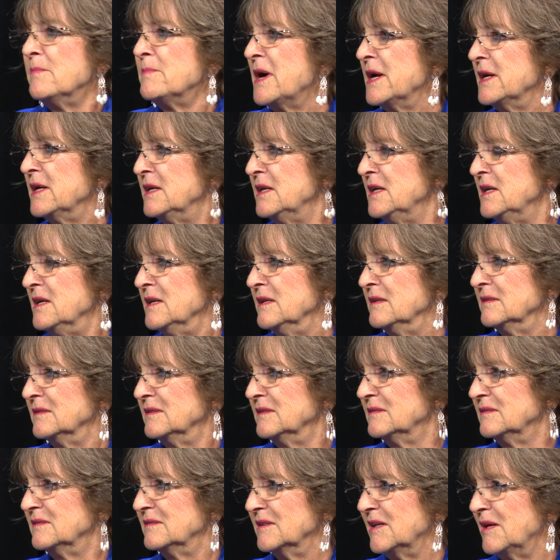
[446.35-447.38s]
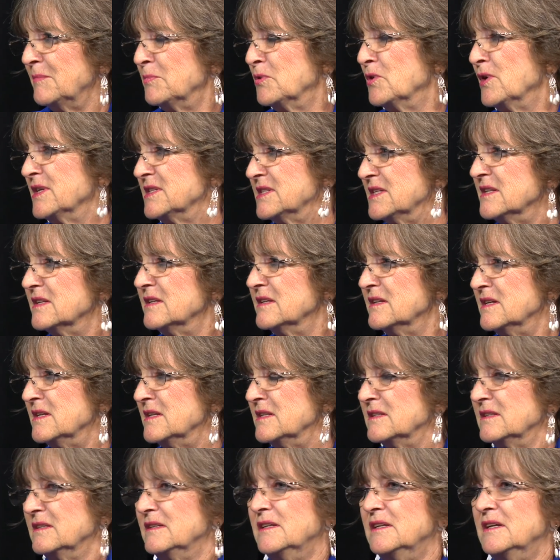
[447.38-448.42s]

am I getting a present then?